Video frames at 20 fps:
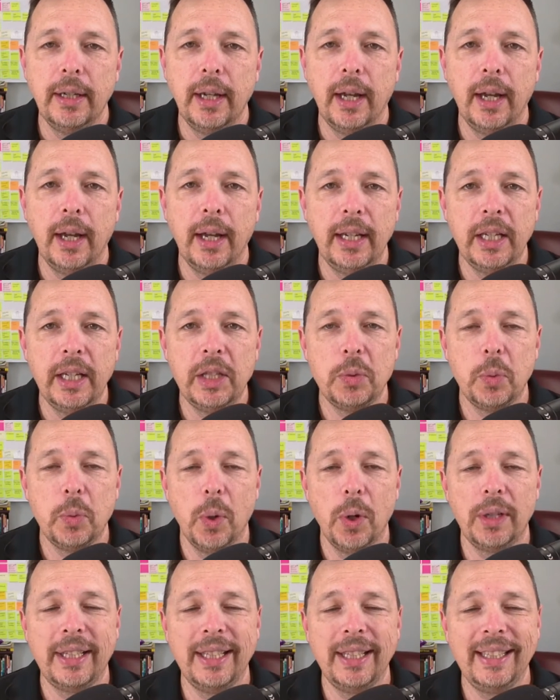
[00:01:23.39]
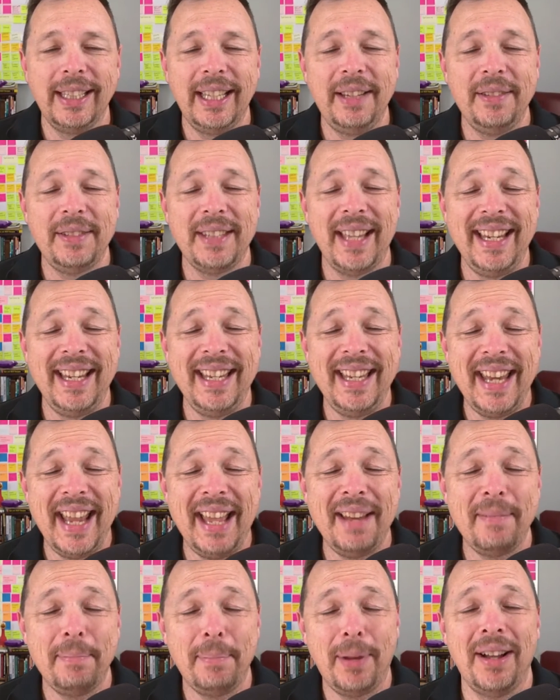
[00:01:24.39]
uh, is work that leaves a
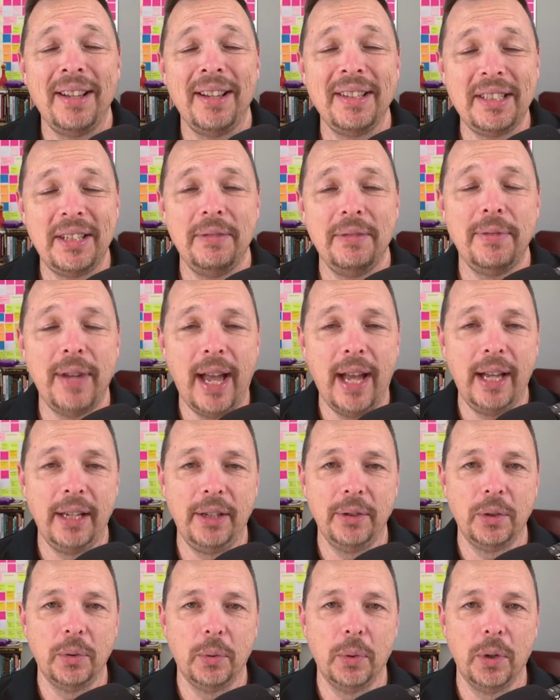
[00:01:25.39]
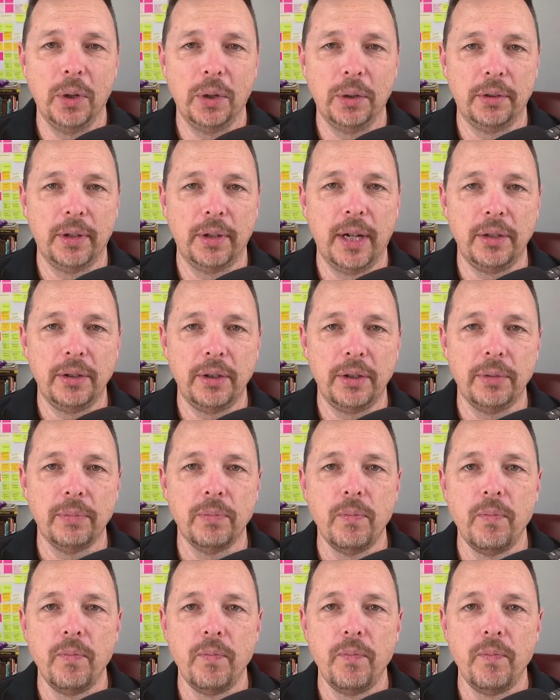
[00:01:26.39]
net positive value in the world around you.